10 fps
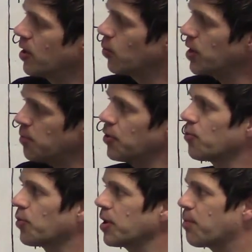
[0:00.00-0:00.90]
we can
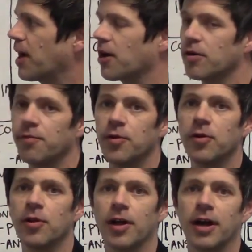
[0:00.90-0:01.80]
build really
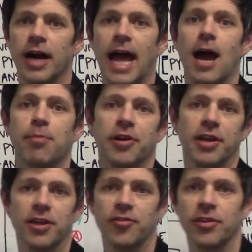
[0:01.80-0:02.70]
powerful
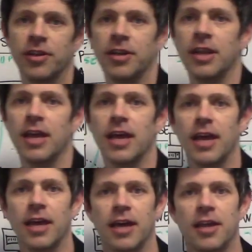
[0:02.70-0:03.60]
application
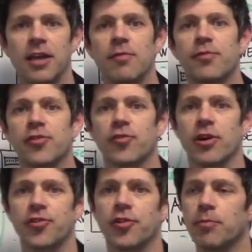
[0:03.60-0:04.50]
and
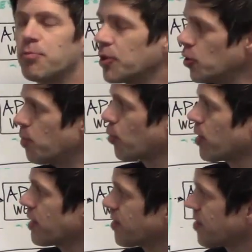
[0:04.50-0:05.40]
infrastructure
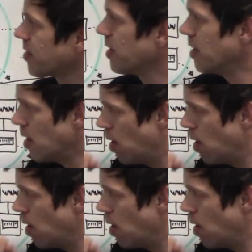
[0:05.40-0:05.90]
blueprints